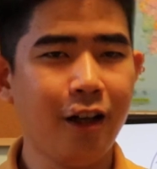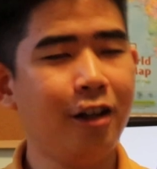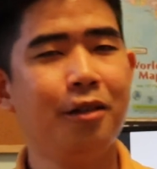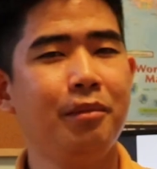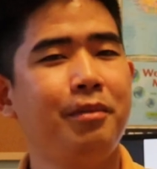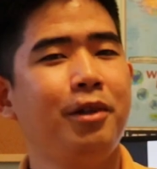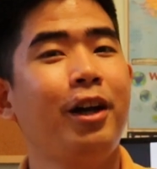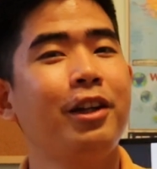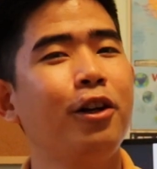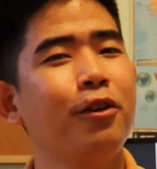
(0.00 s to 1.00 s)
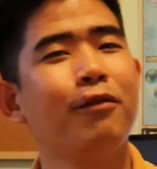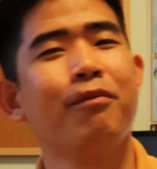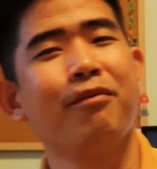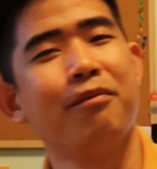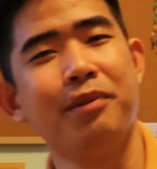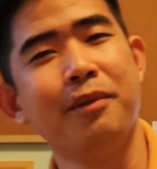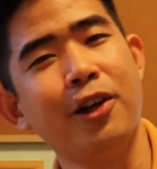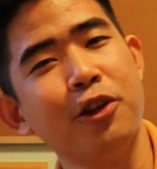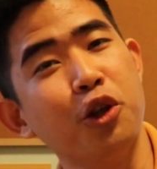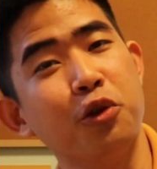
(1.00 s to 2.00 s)
Maybe right now people
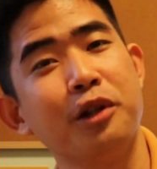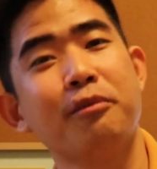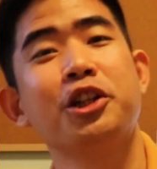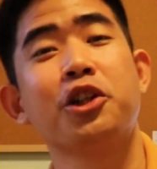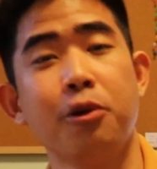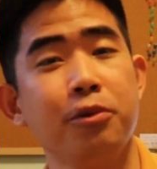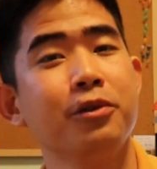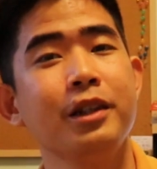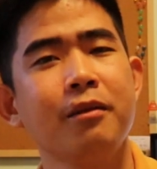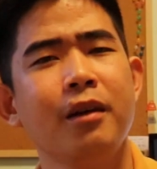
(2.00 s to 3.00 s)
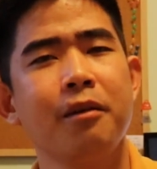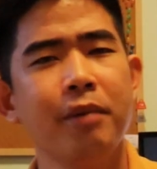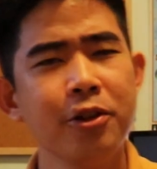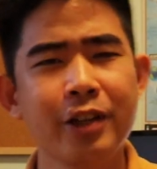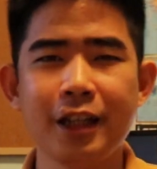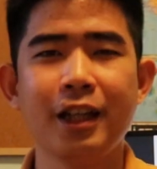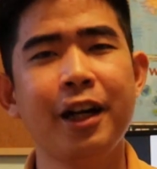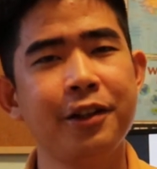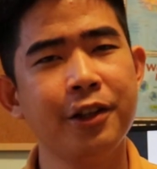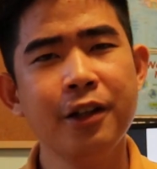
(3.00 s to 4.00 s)
are not doing much commuting, but you get the
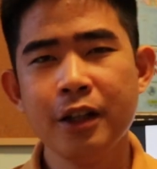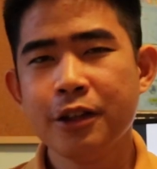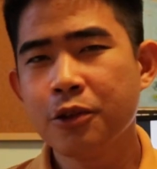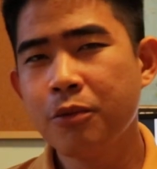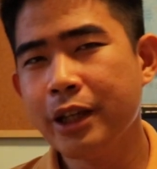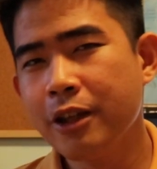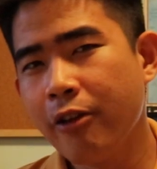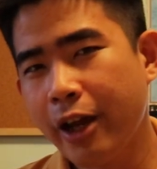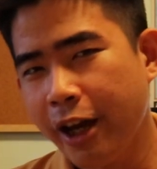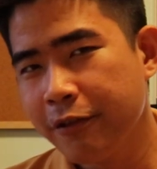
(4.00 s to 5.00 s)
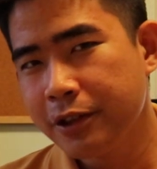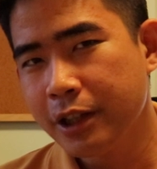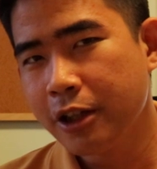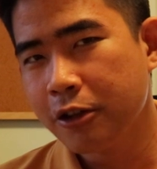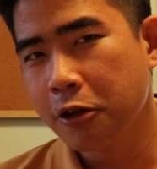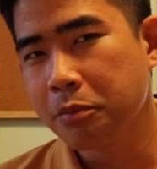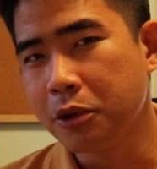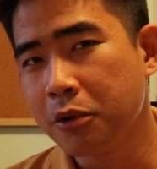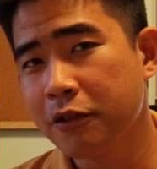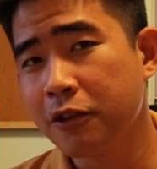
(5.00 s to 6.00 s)
idea. So write down everything that you have
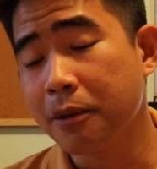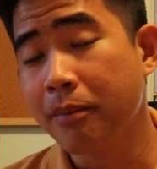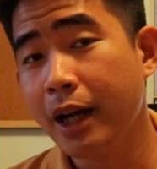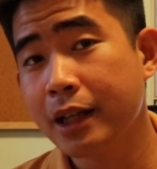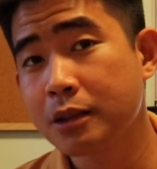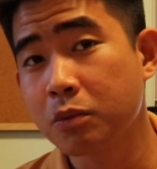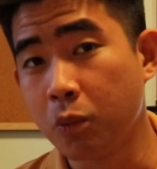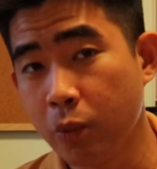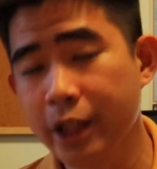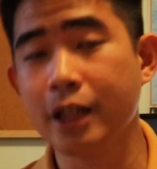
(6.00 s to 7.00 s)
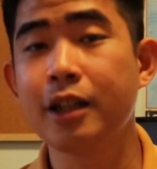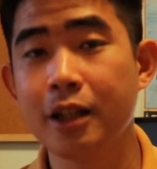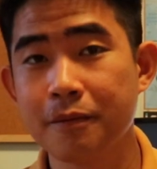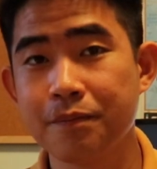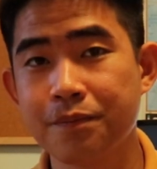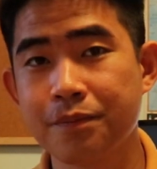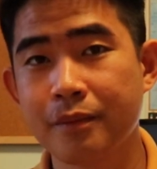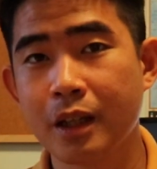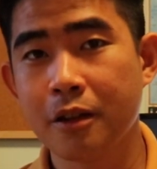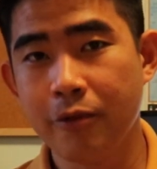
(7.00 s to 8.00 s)
been doing for the past week.
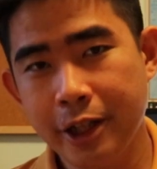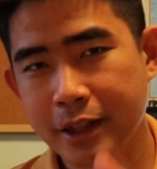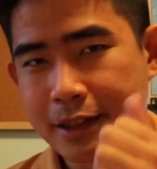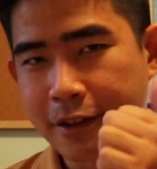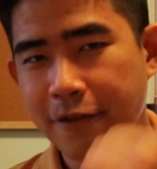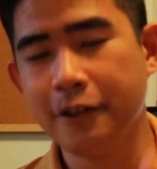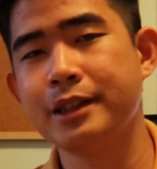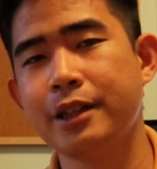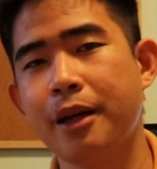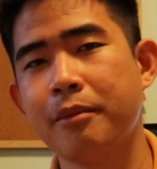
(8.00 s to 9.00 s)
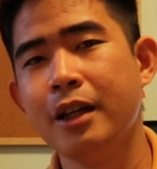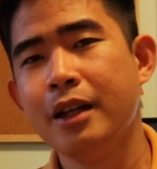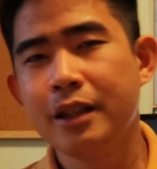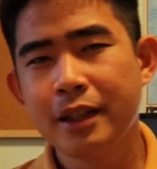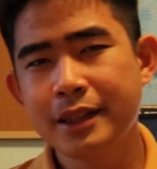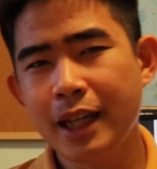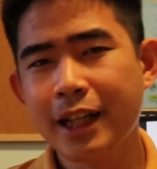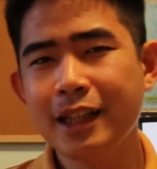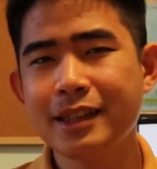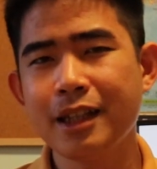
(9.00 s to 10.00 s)
Right, that's the first step. The
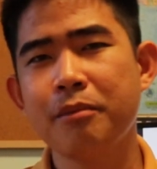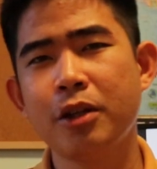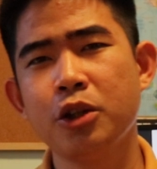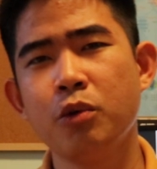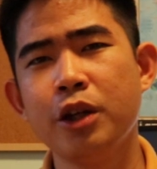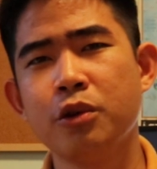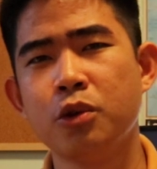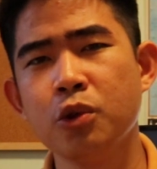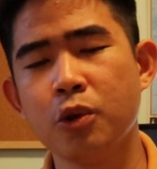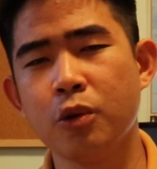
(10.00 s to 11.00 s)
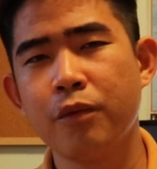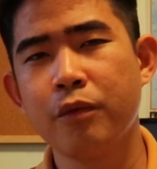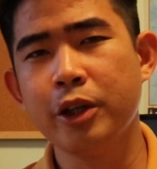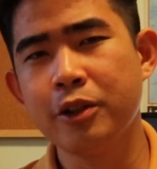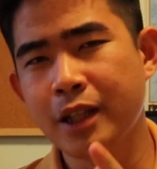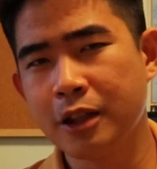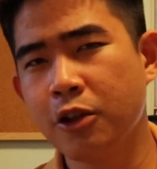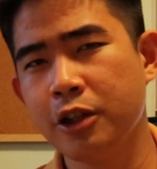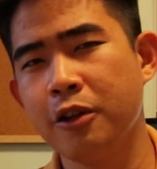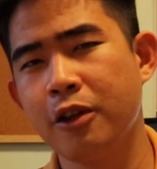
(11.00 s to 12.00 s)
second step that you want to do when you take
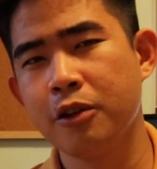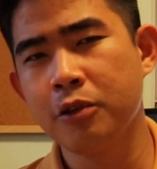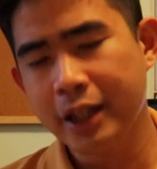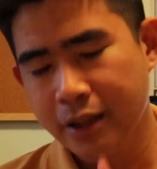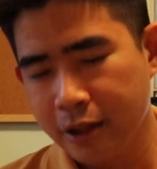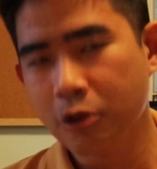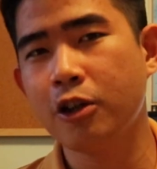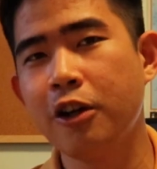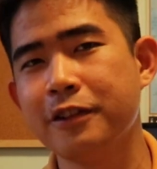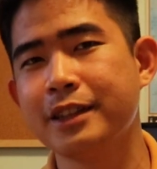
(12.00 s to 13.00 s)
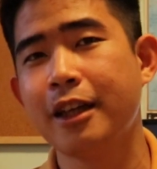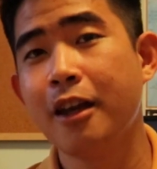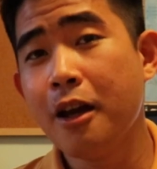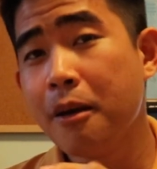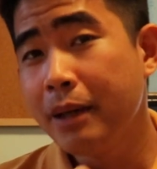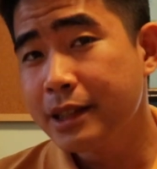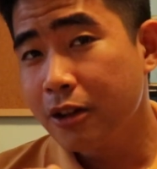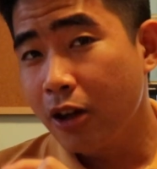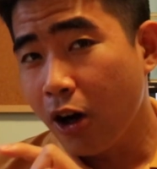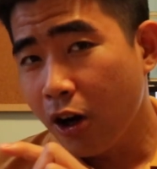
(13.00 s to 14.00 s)
note of is that based
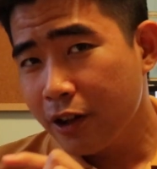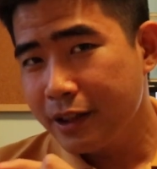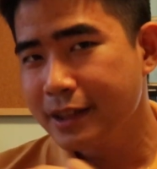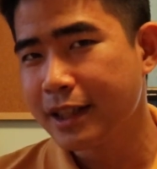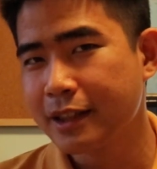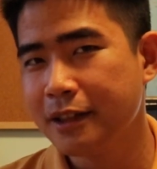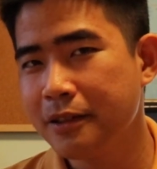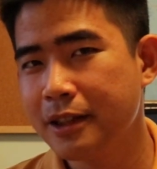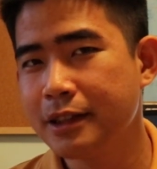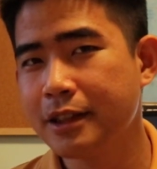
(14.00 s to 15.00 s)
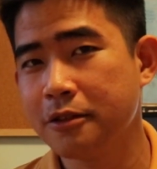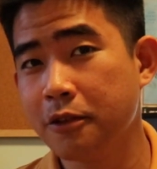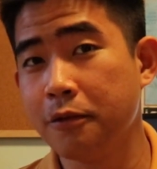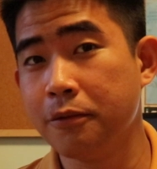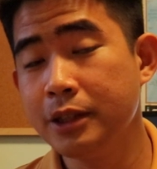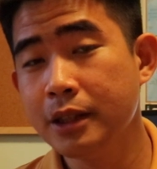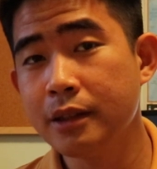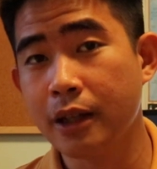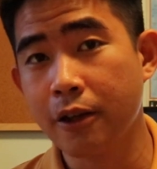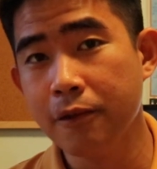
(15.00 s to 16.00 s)
on all these activities that you have written
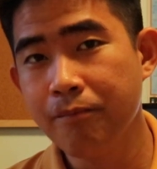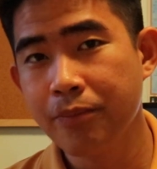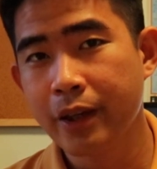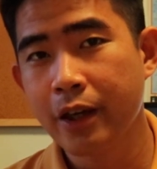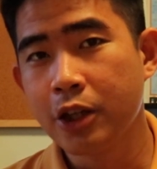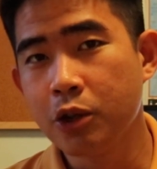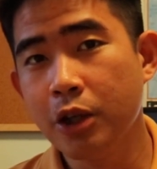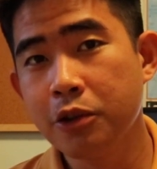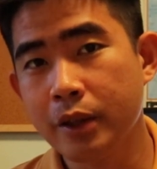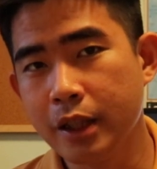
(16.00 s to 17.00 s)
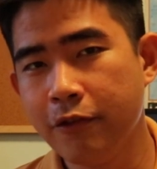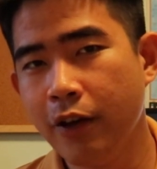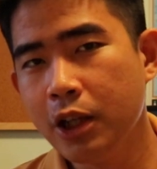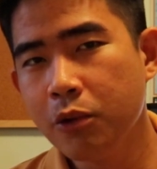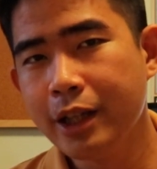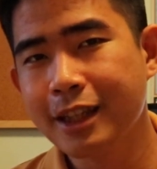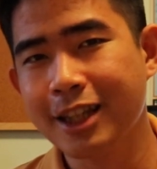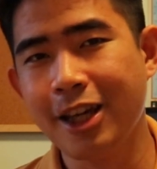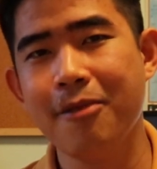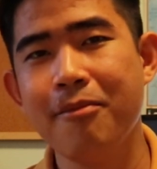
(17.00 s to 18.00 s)
down, you want to evaluate
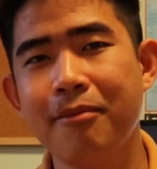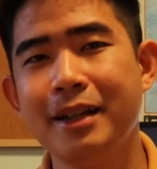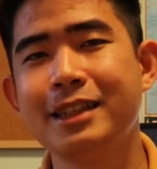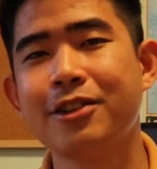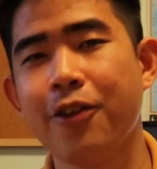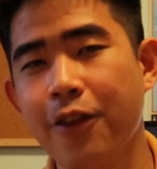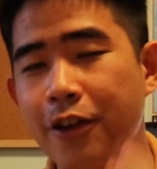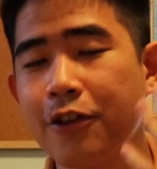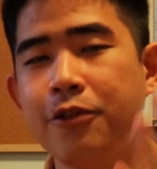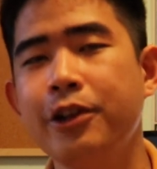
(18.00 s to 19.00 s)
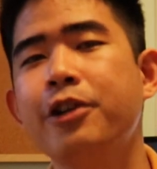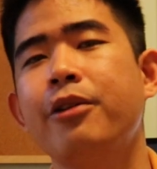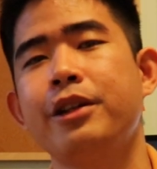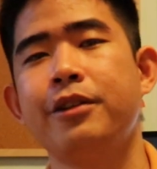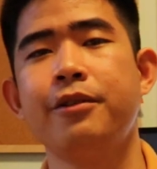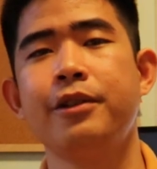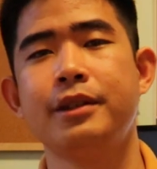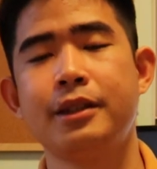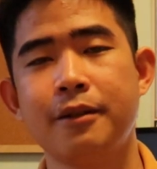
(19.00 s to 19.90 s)
them based on 3 criteria.